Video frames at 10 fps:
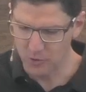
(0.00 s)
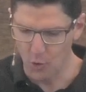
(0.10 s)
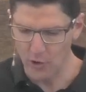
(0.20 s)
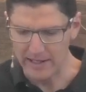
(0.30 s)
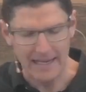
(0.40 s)
the
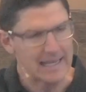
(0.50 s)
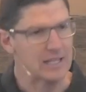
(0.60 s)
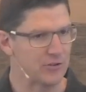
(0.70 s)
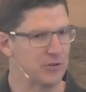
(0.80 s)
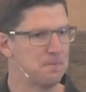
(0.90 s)
word
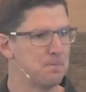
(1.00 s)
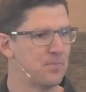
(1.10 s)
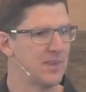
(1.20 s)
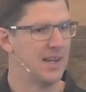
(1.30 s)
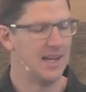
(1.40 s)
eat
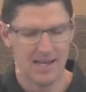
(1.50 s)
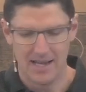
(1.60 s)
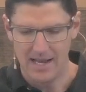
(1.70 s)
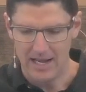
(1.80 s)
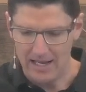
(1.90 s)

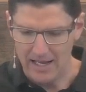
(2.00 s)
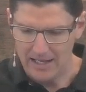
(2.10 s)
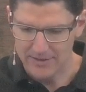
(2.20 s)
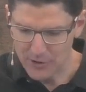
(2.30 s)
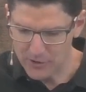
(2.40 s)

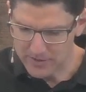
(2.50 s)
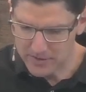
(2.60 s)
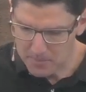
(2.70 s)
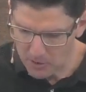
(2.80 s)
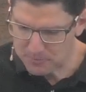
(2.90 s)
and so,
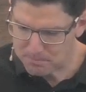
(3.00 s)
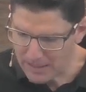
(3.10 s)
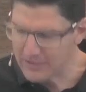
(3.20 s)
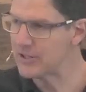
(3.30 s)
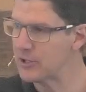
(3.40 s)
the, the, most
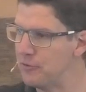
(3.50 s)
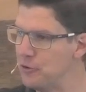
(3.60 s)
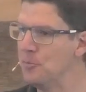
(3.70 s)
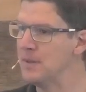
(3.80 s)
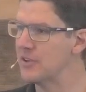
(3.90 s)
basic of
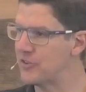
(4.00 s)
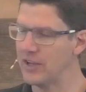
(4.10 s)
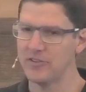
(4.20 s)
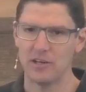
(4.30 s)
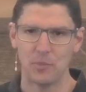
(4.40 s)
human
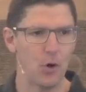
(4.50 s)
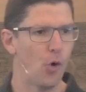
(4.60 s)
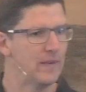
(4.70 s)
necessity, we all